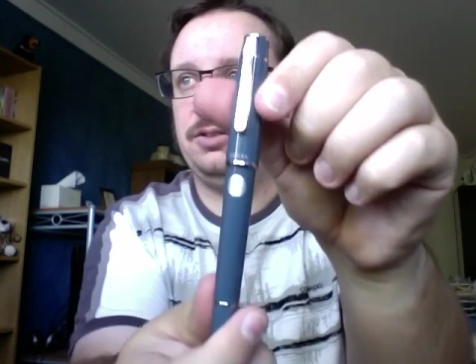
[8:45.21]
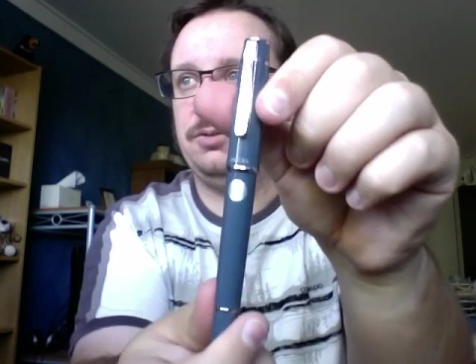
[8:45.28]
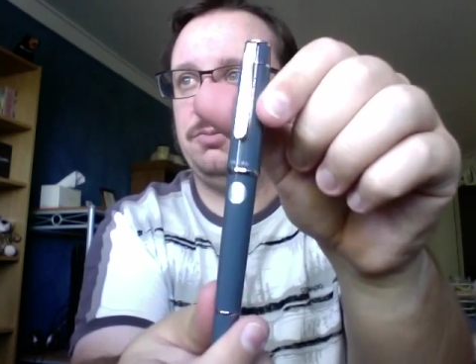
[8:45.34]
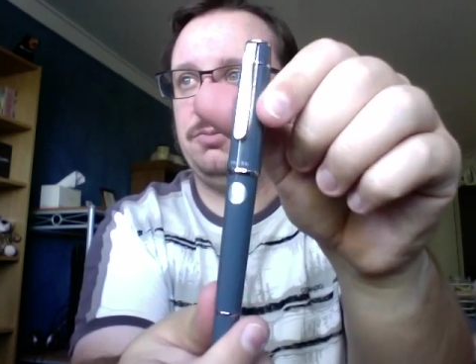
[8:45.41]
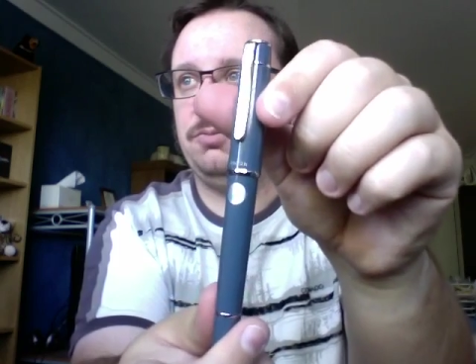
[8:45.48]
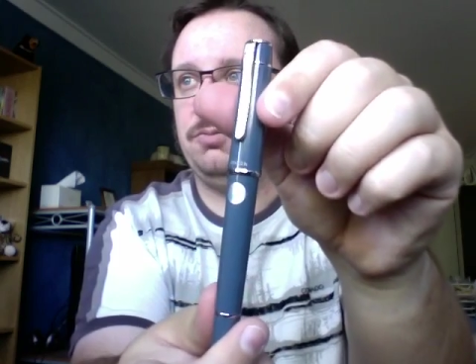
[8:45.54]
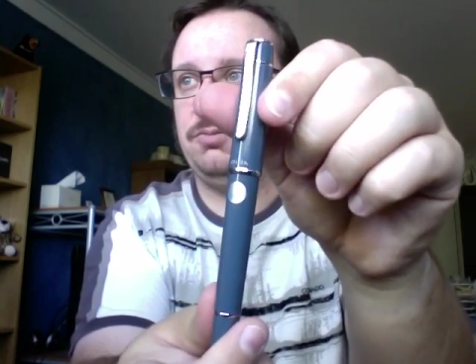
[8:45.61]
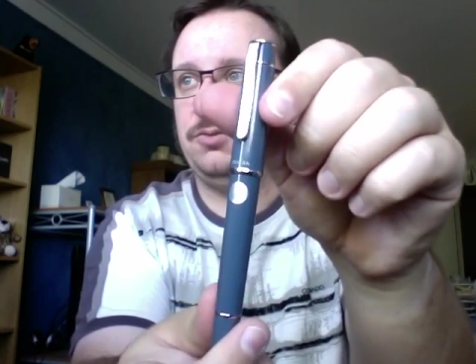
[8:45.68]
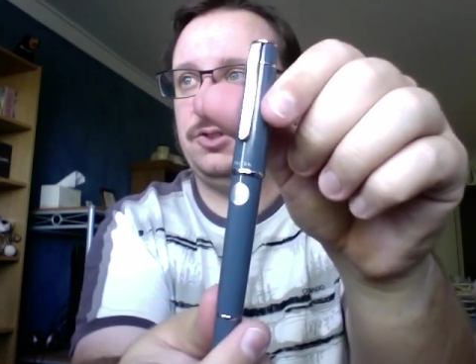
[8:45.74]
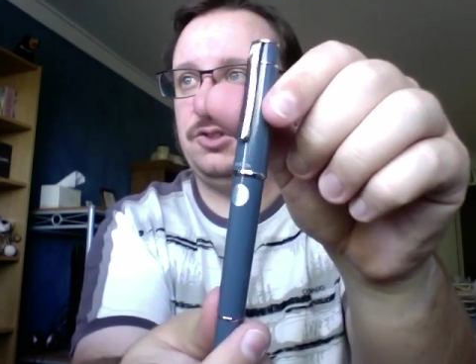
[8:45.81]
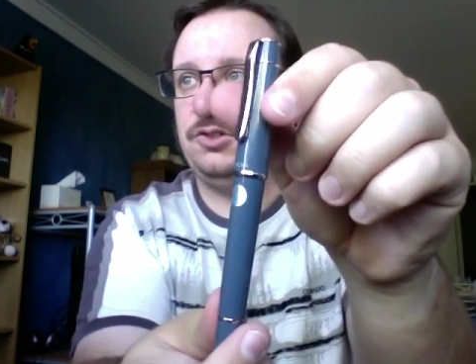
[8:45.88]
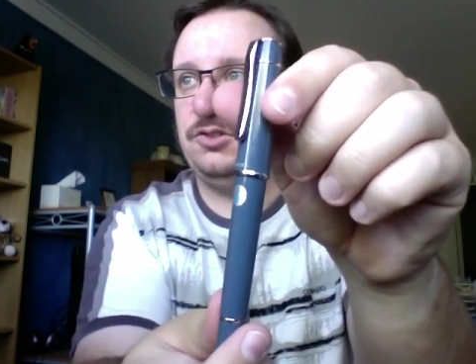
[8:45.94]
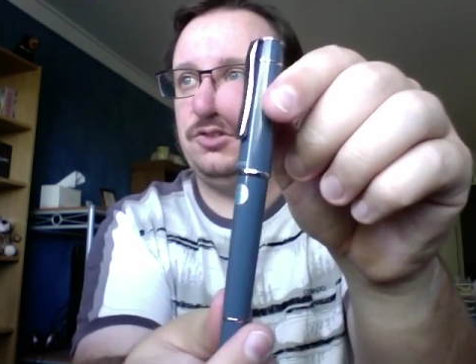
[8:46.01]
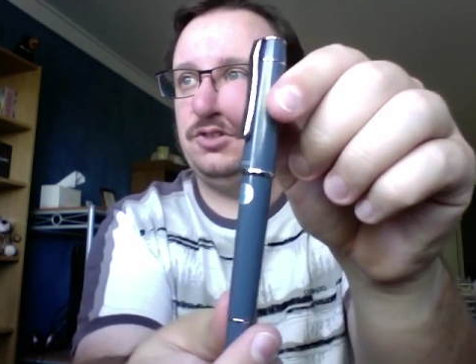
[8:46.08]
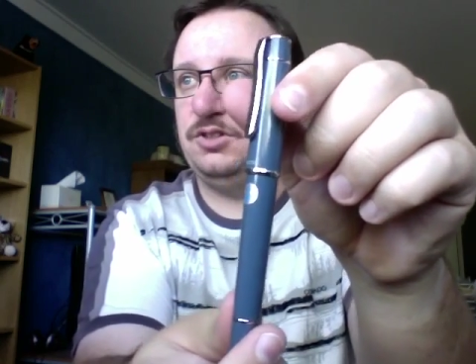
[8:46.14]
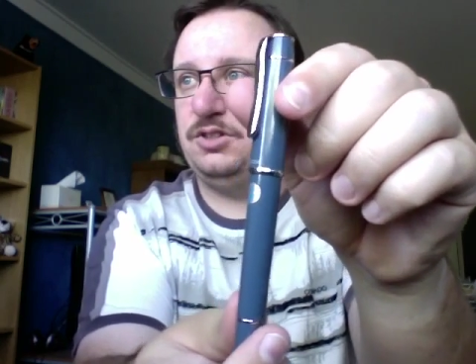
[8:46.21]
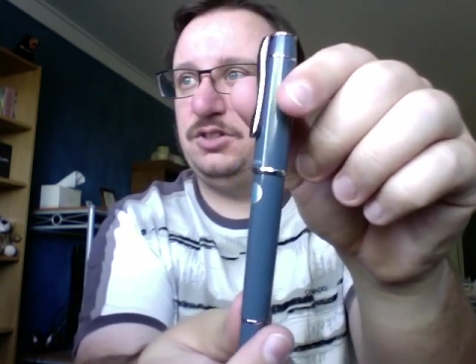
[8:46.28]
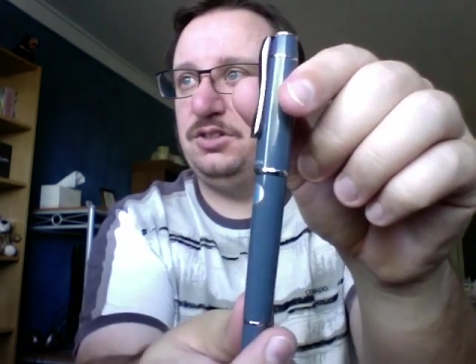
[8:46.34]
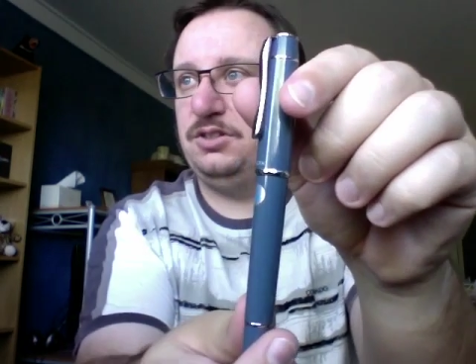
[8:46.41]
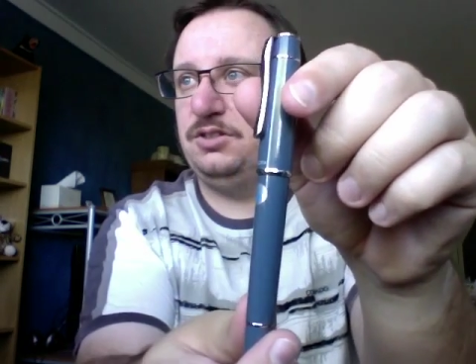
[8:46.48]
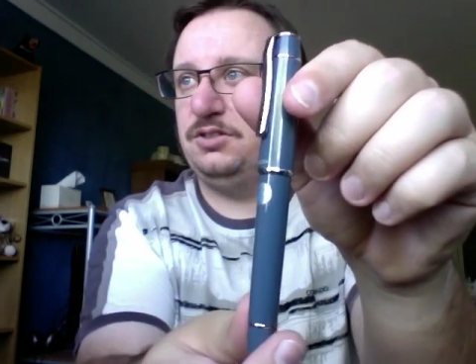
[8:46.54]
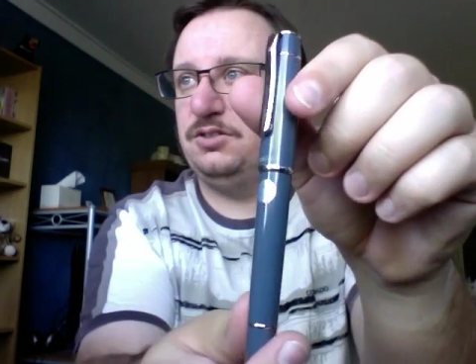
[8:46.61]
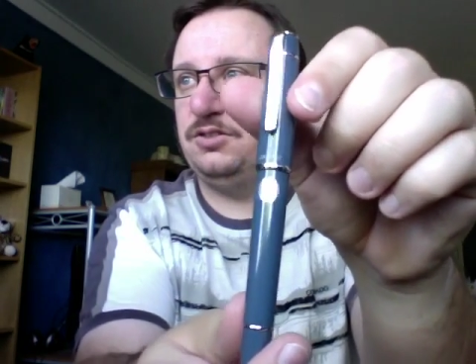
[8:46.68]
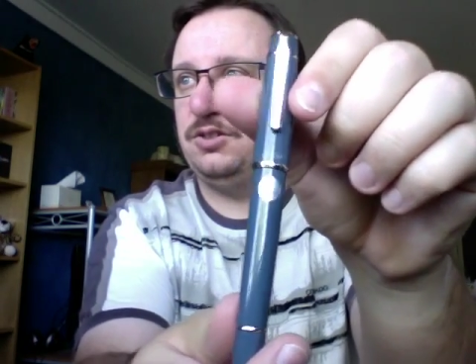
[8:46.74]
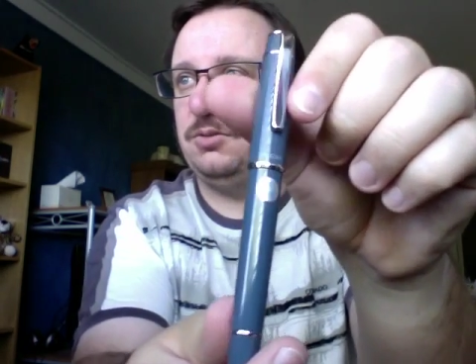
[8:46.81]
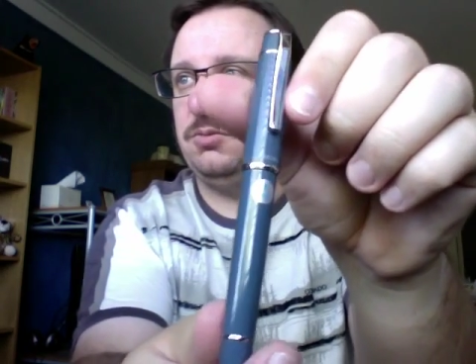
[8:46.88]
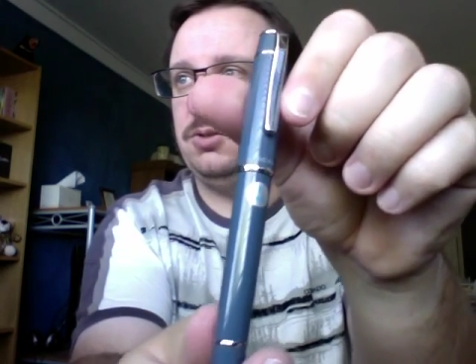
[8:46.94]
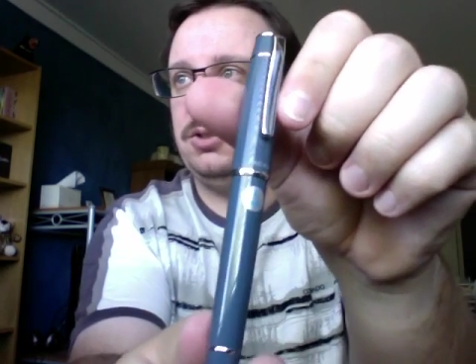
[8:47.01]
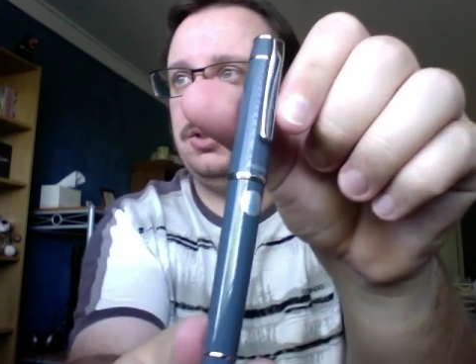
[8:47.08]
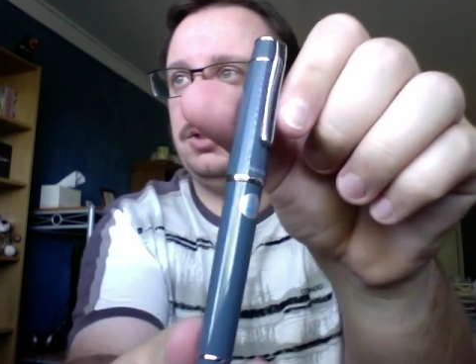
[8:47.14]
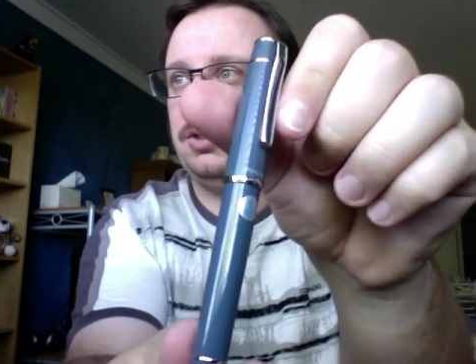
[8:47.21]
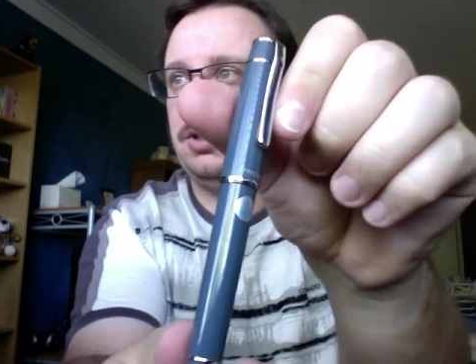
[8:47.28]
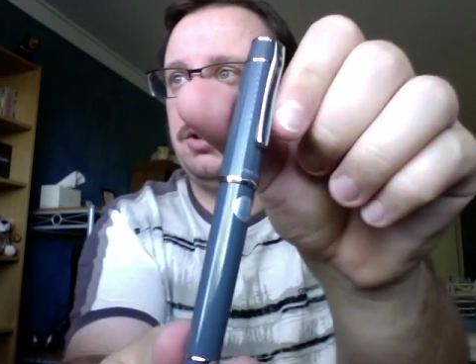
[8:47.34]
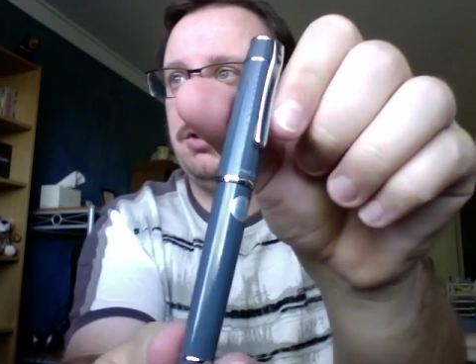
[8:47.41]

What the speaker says: some Chinese, Japanese